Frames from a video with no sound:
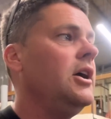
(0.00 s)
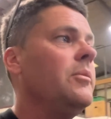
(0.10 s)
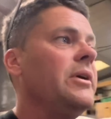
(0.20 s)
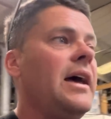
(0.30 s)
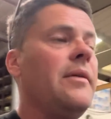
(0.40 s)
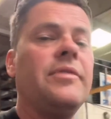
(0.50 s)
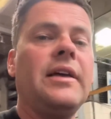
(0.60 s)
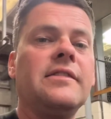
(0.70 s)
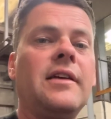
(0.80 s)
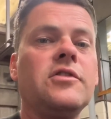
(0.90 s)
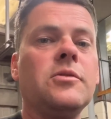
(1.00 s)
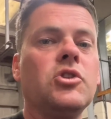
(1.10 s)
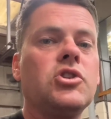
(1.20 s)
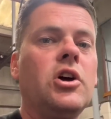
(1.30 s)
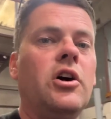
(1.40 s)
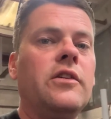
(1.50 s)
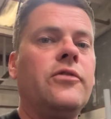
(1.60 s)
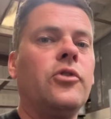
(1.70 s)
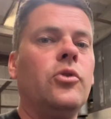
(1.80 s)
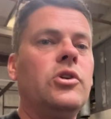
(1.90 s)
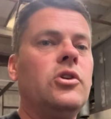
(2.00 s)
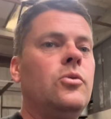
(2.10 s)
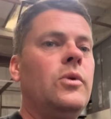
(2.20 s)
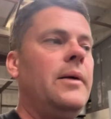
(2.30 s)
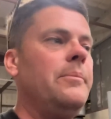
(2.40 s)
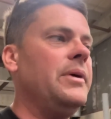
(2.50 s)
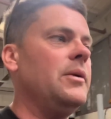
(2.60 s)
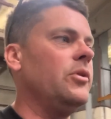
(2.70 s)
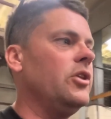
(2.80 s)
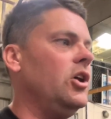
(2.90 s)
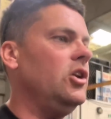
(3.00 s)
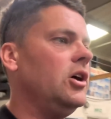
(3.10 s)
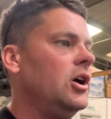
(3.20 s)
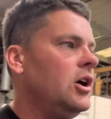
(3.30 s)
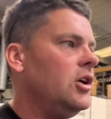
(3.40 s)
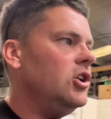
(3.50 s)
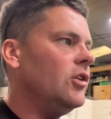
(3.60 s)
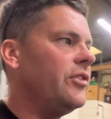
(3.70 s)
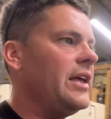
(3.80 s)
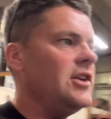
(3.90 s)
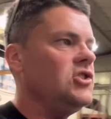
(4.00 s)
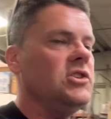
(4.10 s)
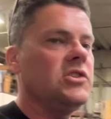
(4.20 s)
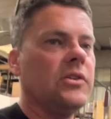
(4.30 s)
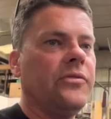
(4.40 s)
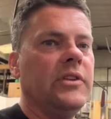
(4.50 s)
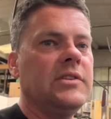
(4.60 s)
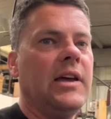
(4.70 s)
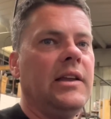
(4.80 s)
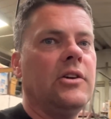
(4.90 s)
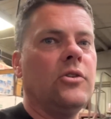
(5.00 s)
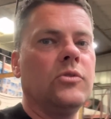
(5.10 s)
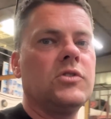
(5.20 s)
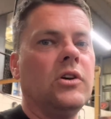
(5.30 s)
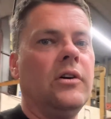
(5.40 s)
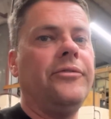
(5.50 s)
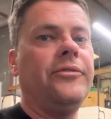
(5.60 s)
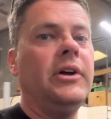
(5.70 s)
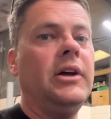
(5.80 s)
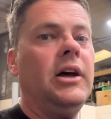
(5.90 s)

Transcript: But yeah, thanks ever so much guys for all you people that love the engine stuff and the technical stuff.